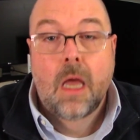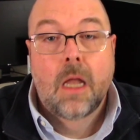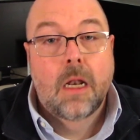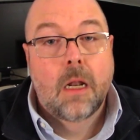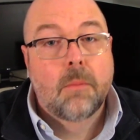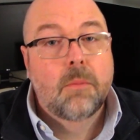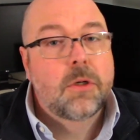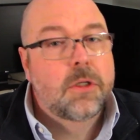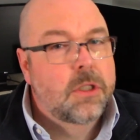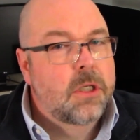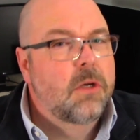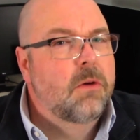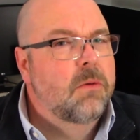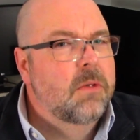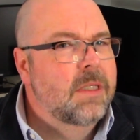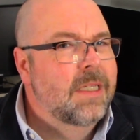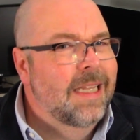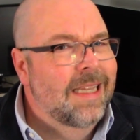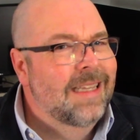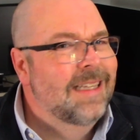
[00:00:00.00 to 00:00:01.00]
Number
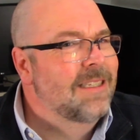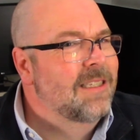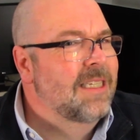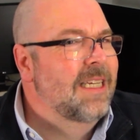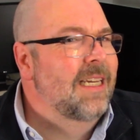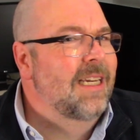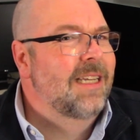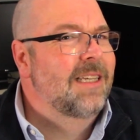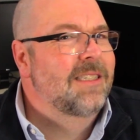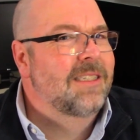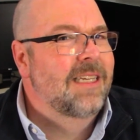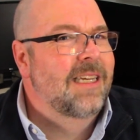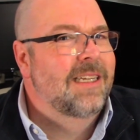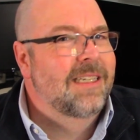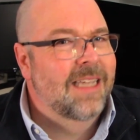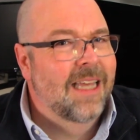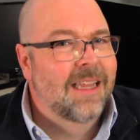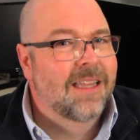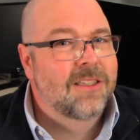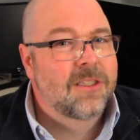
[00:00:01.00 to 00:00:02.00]
two, didn't the CDC
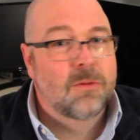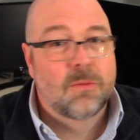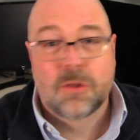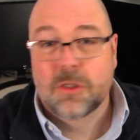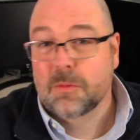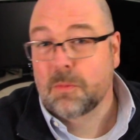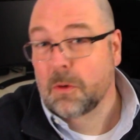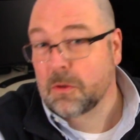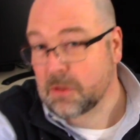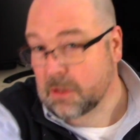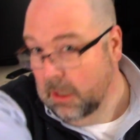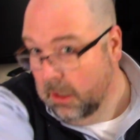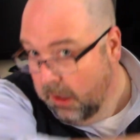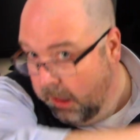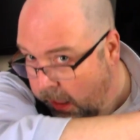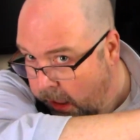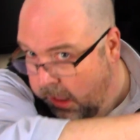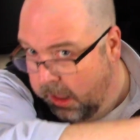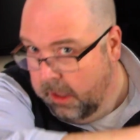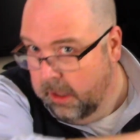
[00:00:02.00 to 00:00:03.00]
tell us that we're supposed
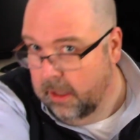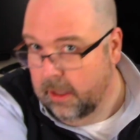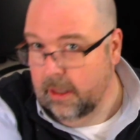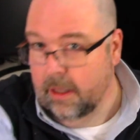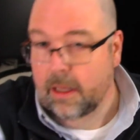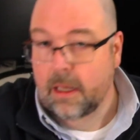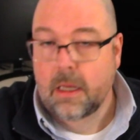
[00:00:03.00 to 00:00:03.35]
to